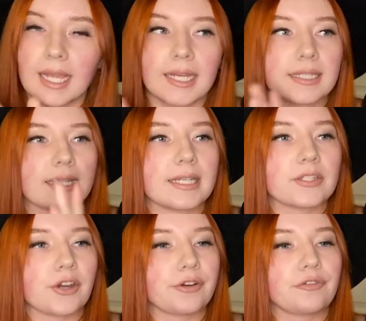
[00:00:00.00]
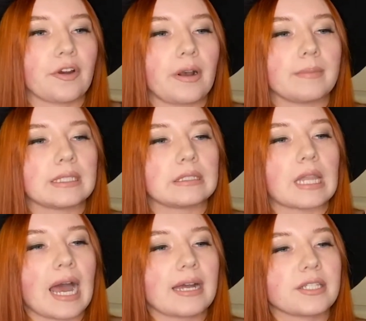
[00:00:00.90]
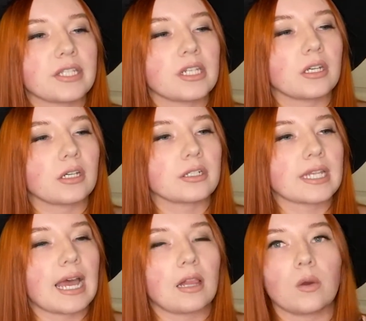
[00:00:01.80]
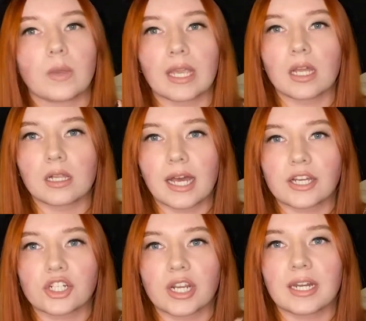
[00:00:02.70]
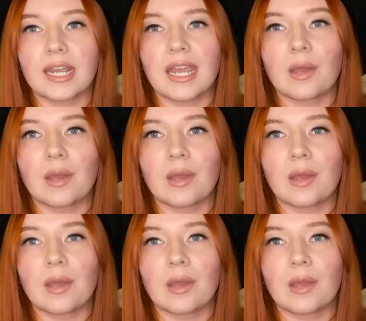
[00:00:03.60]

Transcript: that these are from last year's Halloween collection